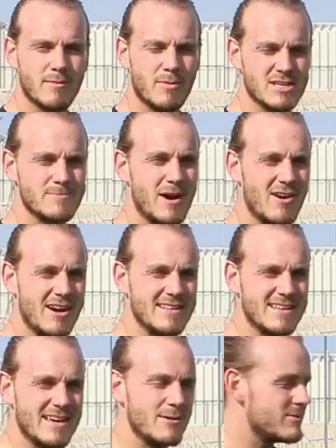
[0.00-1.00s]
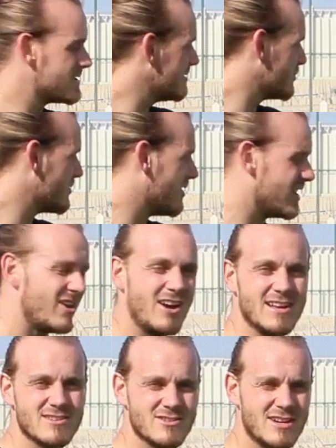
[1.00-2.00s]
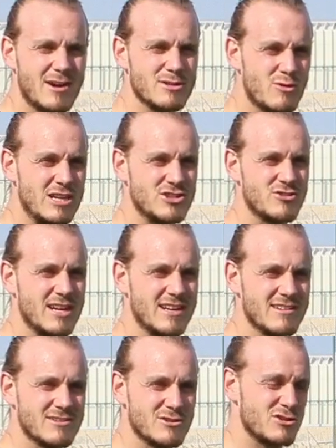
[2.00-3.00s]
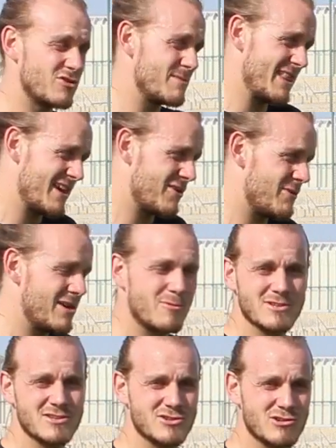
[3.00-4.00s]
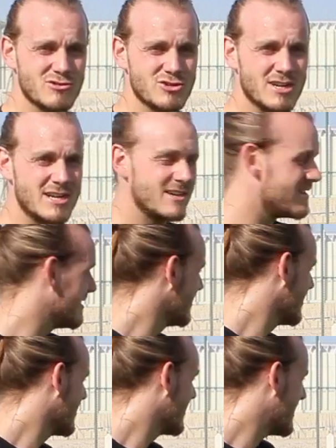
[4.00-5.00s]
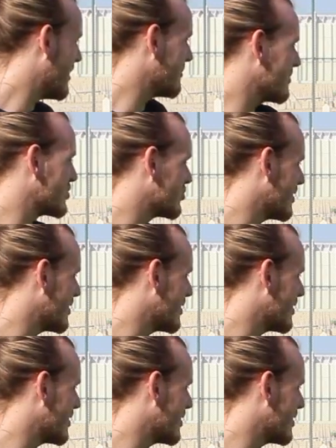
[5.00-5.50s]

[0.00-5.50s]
My smart idea was to put it on a line, so now it's quite straight. So sorry about the other one, it wasn't so straight. Now we've got a